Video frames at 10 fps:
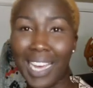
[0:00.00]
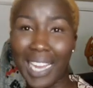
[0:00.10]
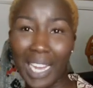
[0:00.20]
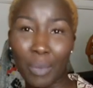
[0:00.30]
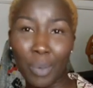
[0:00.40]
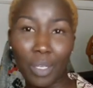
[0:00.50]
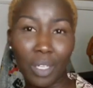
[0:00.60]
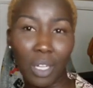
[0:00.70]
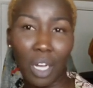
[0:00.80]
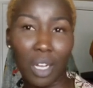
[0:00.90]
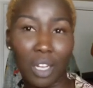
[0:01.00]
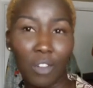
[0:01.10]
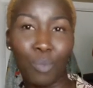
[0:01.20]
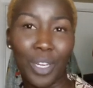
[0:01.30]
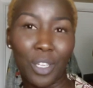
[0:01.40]
a couple
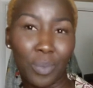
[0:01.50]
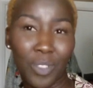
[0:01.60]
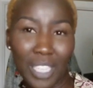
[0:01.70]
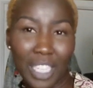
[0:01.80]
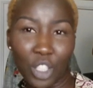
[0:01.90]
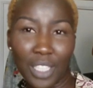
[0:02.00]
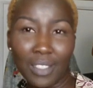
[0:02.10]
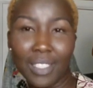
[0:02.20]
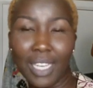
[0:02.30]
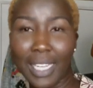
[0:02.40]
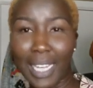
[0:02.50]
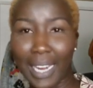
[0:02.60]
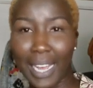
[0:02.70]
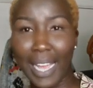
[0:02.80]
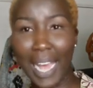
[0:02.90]
of my obsessions that
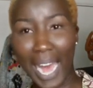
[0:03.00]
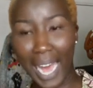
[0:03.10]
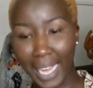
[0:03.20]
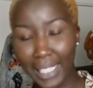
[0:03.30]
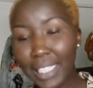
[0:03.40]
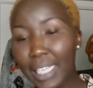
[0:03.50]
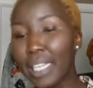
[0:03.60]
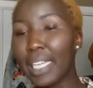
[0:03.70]
I add